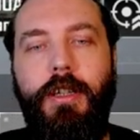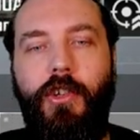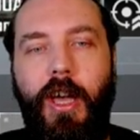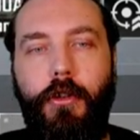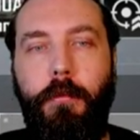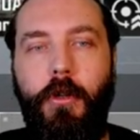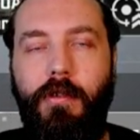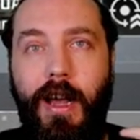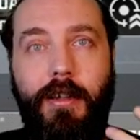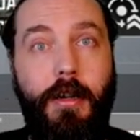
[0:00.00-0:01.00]
attacks per
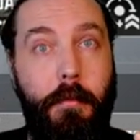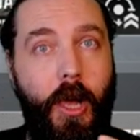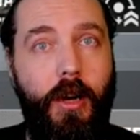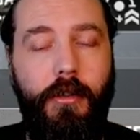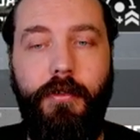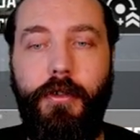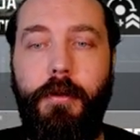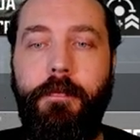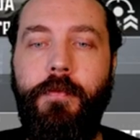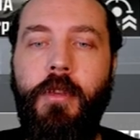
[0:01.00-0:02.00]
round and a pair of them.